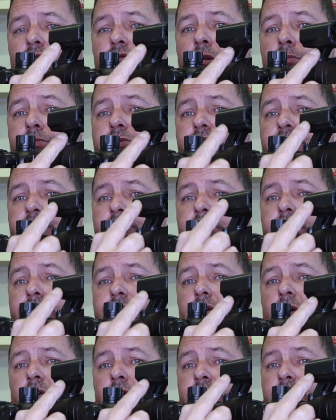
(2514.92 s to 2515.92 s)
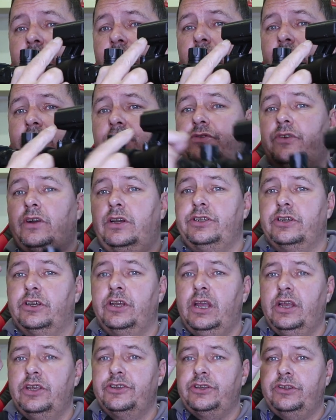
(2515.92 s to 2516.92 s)
grub screws on your rangefinder,
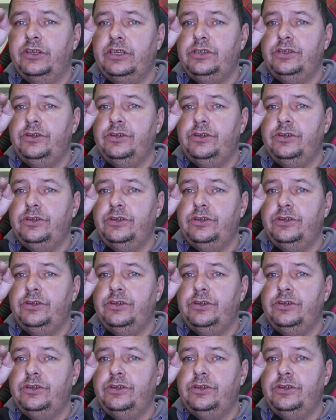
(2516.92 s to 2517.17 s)
so the